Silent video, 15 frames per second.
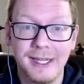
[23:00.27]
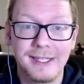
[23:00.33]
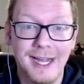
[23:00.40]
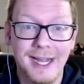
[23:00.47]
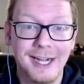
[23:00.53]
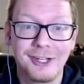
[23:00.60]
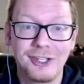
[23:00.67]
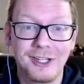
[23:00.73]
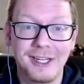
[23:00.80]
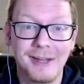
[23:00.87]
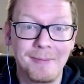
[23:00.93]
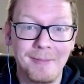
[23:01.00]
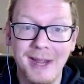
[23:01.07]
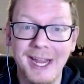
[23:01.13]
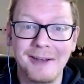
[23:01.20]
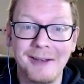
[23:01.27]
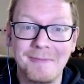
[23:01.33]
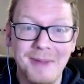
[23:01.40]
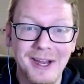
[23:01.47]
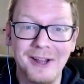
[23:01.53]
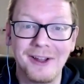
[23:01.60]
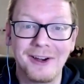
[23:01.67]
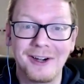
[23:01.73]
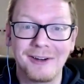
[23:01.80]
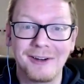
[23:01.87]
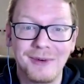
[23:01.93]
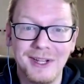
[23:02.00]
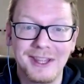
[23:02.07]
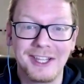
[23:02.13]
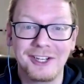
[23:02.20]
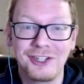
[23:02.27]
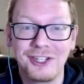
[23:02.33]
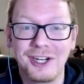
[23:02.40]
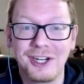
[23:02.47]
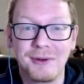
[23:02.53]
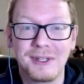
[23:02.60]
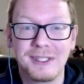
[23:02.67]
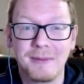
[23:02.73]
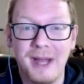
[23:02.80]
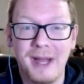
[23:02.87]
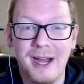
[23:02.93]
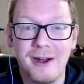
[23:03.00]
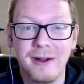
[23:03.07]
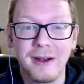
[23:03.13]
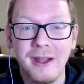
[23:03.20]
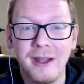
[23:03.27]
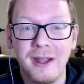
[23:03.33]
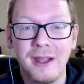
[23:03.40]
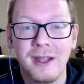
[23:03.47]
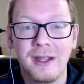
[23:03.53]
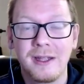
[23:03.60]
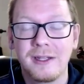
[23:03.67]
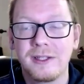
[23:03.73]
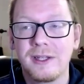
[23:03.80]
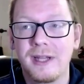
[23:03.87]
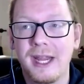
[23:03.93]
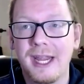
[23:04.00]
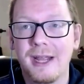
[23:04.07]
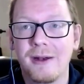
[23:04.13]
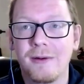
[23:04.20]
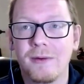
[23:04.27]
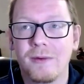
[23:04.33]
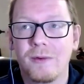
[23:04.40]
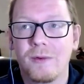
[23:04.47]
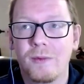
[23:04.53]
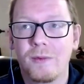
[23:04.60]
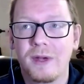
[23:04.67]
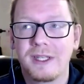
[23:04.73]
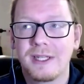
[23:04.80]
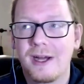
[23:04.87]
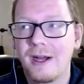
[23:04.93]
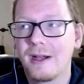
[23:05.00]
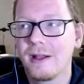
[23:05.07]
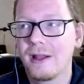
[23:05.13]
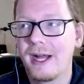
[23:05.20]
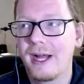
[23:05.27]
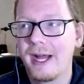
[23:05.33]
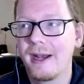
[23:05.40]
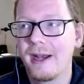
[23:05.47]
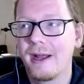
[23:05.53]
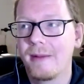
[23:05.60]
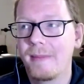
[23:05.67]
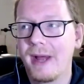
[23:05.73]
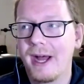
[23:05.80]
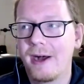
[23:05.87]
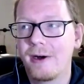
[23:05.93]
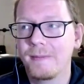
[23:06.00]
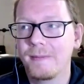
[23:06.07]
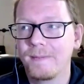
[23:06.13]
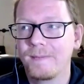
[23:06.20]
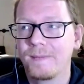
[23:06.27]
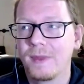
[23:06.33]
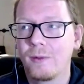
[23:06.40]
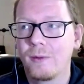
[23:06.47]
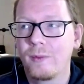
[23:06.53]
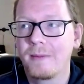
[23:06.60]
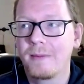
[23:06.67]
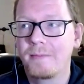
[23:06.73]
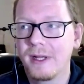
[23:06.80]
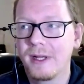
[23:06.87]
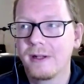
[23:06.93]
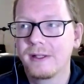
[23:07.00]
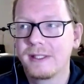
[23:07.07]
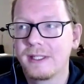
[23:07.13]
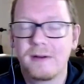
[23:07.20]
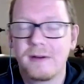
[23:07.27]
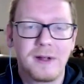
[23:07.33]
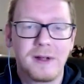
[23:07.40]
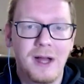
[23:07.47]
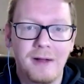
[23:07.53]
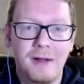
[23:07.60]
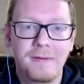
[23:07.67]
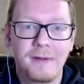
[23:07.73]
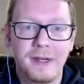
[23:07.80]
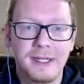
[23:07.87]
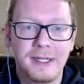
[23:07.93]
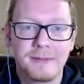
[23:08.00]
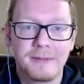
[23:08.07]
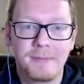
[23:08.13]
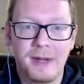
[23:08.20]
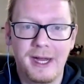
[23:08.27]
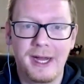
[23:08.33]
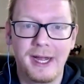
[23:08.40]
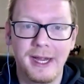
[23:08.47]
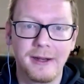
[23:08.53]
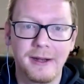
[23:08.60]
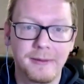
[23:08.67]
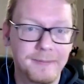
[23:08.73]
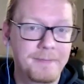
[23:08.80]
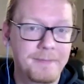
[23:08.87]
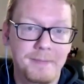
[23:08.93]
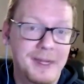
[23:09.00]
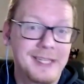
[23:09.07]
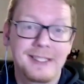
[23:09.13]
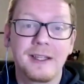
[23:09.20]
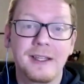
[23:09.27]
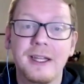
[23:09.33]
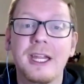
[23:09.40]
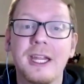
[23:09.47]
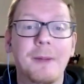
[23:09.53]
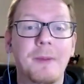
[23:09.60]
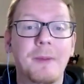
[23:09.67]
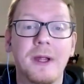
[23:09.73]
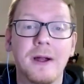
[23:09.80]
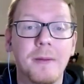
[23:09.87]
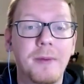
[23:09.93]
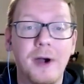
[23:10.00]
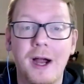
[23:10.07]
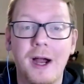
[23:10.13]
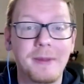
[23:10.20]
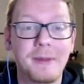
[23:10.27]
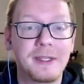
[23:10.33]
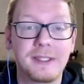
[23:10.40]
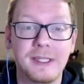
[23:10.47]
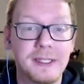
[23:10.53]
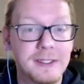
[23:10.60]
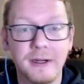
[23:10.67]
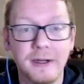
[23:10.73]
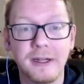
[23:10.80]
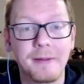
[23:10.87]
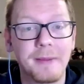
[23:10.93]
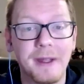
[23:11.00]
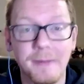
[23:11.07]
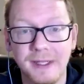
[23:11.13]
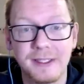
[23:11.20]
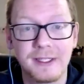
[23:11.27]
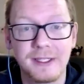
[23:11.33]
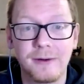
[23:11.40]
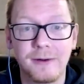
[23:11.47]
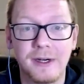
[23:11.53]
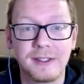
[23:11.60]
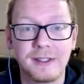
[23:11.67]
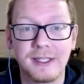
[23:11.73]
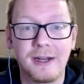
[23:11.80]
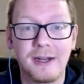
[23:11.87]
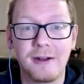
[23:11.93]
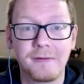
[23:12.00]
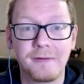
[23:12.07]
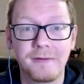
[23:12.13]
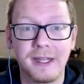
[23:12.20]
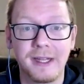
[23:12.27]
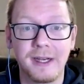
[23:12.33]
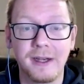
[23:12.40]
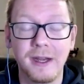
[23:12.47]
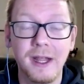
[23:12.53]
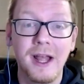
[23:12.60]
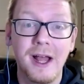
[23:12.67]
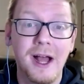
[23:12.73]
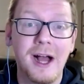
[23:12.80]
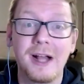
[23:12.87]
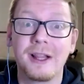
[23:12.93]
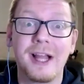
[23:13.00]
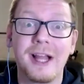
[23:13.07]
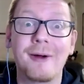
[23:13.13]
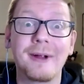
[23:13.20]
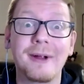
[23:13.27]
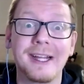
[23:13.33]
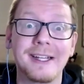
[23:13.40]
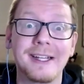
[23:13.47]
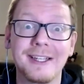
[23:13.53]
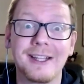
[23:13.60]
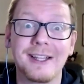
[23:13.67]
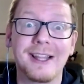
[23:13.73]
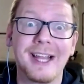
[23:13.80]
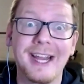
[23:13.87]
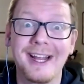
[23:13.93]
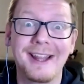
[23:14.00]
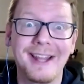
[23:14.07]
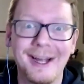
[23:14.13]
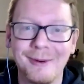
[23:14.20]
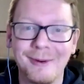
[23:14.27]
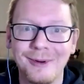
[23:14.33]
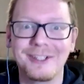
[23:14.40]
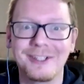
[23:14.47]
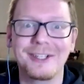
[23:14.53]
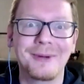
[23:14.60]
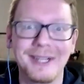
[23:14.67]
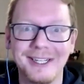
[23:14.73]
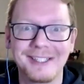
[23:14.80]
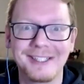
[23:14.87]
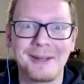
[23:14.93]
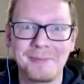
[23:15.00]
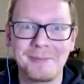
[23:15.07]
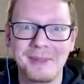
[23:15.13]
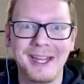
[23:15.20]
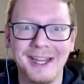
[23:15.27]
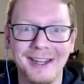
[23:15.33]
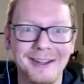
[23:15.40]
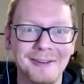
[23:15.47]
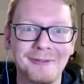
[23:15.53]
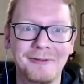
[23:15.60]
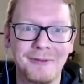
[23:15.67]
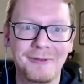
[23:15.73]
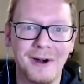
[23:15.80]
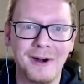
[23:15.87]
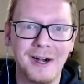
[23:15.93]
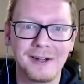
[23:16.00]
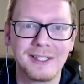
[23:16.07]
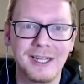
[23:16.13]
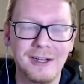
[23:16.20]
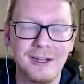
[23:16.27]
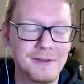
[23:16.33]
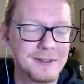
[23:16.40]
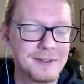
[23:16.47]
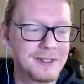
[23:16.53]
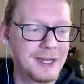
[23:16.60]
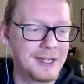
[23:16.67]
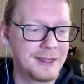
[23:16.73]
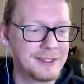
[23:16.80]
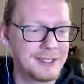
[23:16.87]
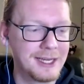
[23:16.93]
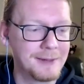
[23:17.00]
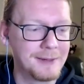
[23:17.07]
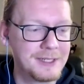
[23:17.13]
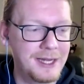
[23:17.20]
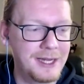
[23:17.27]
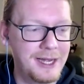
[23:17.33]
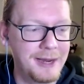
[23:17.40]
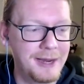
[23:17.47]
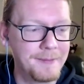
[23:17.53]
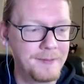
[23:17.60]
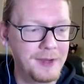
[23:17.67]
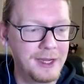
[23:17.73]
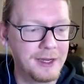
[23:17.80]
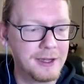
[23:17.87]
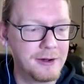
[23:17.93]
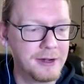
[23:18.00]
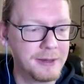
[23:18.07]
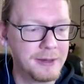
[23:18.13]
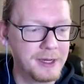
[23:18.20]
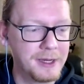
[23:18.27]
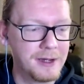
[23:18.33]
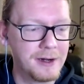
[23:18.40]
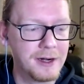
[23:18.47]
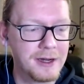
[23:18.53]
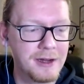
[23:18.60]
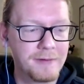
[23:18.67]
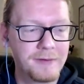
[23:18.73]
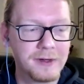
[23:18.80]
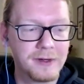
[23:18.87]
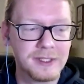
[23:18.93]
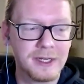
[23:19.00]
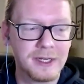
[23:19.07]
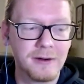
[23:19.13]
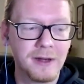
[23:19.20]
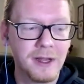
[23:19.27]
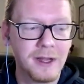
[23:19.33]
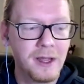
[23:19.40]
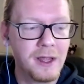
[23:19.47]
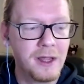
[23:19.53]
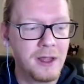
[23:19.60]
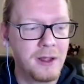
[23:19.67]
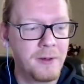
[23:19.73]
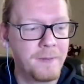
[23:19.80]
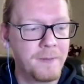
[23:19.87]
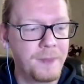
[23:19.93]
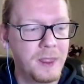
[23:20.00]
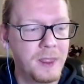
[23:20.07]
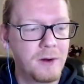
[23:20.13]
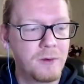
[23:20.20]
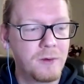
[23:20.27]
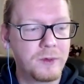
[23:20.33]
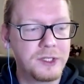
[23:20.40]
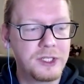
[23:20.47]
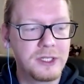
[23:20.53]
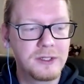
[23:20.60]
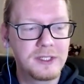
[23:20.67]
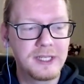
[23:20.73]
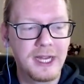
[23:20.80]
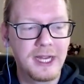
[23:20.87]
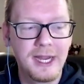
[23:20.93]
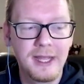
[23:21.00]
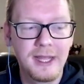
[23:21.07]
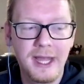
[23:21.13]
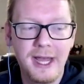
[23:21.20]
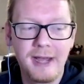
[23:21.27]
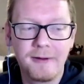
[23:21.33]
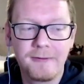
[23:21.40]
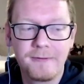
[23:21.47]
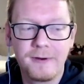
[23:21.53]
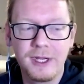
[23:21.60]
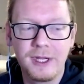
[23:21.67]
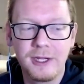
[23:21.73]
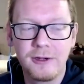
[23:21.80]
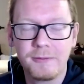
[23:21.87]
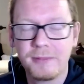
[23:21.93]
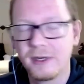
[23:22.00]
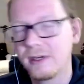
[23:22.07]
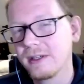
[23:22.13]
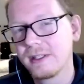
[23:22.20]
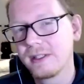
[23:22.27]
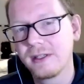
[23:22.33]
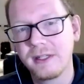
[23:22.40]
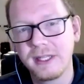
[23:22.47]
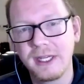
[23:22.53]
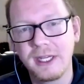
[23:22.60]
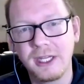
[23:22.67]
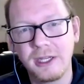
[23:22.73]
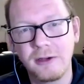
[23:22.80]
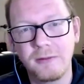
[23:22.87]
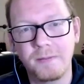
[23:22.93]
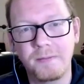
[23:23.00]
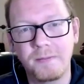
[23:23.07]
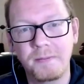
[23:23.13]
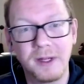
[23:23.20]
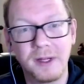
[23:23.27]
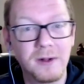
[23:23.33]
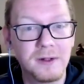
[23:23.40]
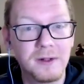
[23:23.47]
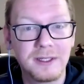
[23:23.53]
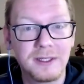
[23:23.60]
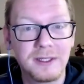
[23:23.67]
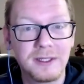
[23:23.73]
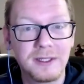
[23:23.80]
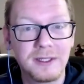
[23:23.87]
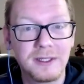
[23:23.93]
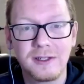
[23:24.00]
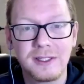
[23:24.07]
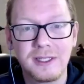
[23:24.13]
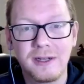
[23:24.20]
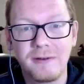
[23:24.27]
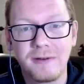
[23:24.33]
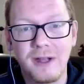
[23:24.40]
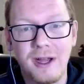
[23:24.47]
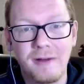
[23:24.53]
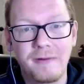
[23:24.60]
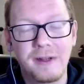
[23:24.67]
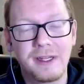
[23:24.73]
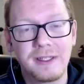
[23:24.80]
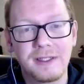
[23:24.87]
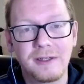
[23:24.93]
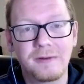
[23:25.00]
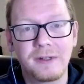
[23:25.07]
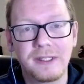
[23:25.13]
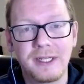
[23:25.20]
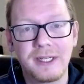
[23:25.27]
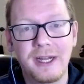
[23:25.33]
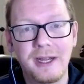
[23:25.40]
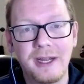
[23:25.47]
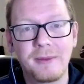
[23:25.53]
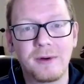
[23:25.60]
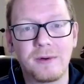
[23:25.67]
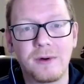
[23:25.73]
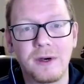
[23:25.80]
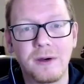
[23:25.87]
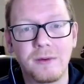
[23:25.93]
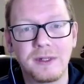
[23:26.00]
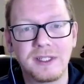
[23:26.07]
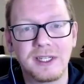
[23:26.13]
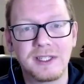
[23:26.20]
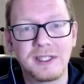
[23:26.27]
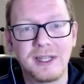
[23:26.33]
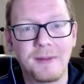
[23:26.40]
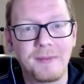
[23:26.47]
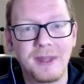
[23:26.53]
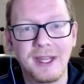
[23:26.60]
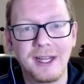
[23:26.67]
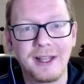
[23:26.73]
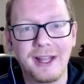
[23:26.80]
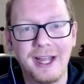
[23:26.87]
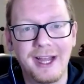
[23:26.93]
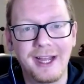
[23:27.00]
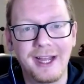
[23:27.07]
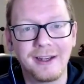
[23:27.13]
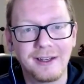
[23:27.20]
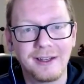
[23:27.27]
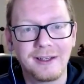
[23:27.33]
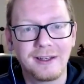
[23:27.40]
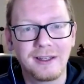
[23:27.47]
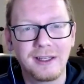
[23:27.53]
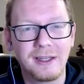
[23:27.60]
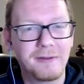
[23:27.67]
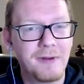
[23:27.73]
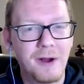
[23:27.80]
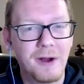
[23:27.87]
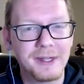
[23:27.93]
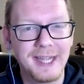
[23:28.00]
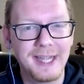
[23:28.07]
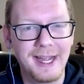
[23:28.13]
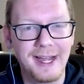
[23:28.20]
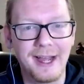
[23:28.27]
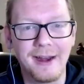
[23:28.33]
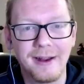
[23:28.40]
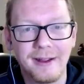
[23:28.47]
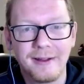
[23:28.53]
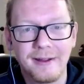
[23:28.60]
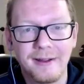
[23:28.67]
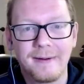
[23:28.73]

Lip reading: Like, it's actually a main pillar of what this show is about. And we talk a lot about we build self-confidence by basically keeping our promises, our commitments to ourselves, and allowing it to land that we're doing something for ourselves at the same time and going beyond our comfort zone. Would you say that for you personally, you built your self-confidence over time, or was this something that you've always had?